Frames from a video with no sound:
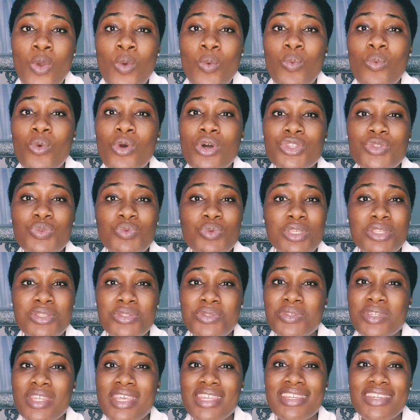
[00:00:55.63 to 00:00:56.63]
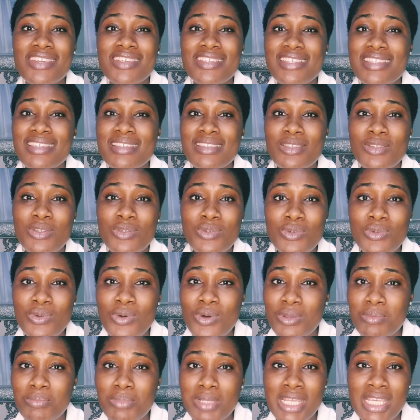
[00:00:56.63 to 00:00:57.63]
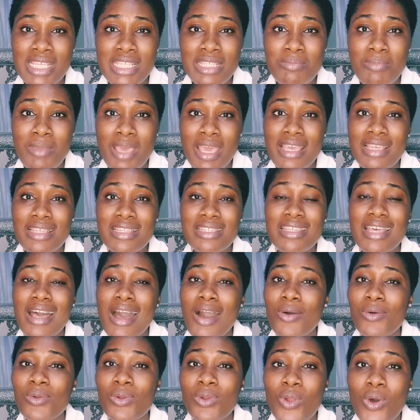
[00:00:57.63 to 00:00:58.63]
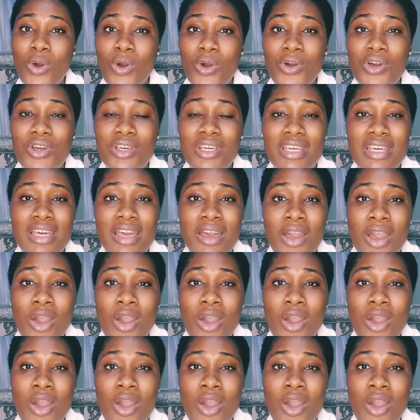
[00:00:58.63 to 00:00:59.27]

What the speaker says: what we student nurses do on placement, how long